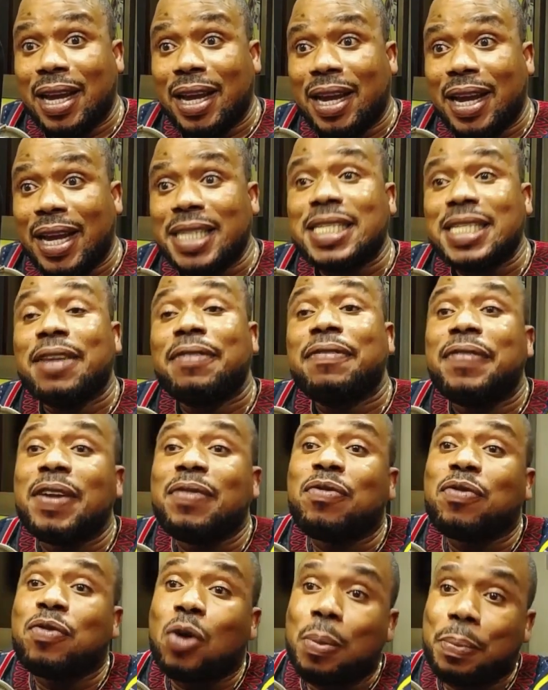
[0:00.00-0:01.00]
It's a
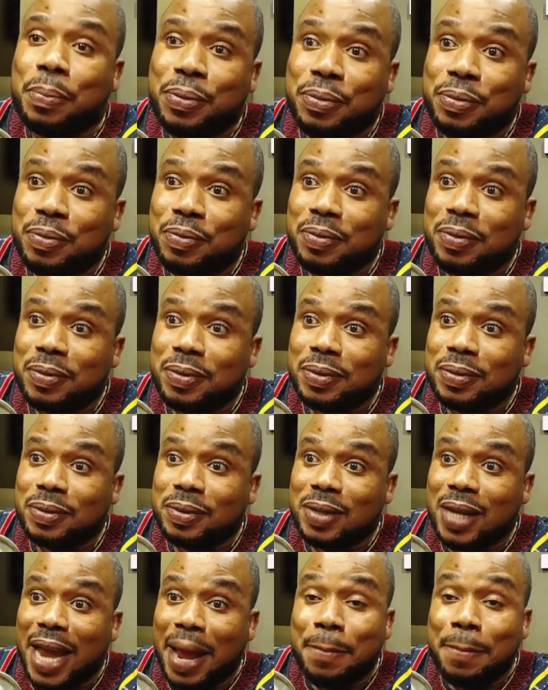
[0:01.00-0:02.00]
flip-flop.
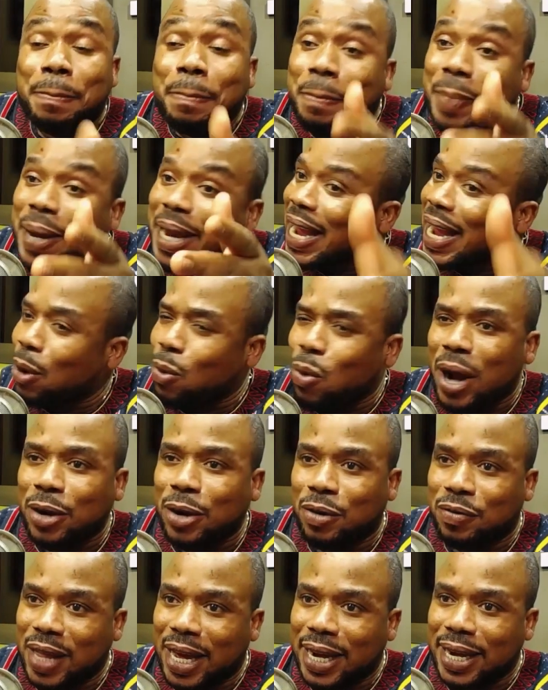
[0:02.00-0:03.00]
A bigger one
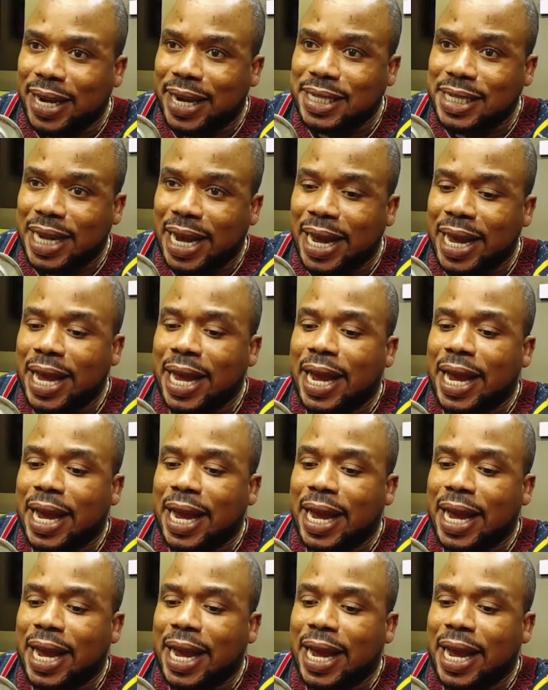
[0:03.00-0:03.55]
of that nature.